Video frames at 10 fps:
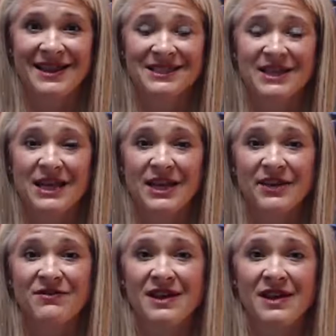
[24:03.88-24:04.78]
that's a
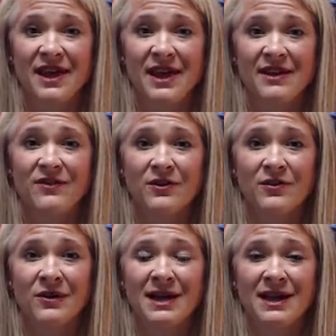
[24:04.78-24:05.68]
gift that he gave
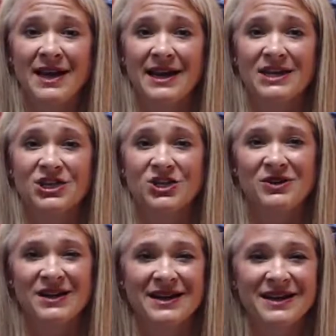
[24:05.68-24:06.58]
you, and it's just you
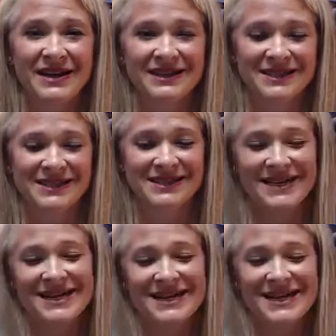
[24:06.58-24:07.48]
didn't get to
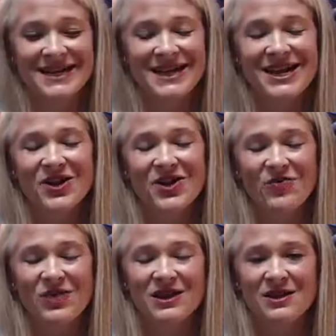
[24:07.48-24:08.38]
see it here
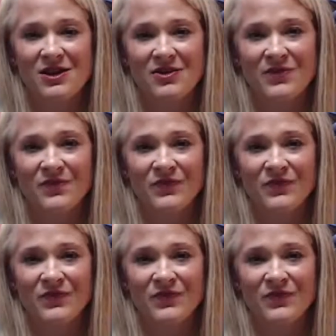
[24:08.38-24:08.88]
with you.